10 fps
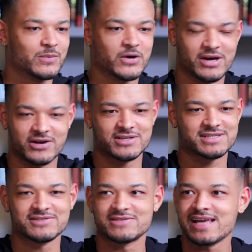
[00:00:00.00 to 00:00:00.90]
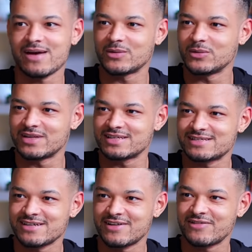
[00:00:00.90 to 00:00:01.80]
put her crystals out and all of this
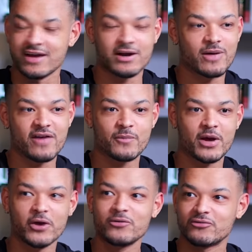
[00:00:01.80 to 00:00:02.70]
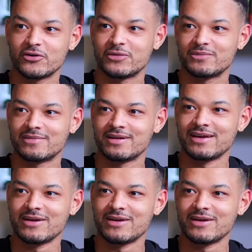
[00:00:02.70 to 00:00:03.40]
stuff. And I'll have my own room,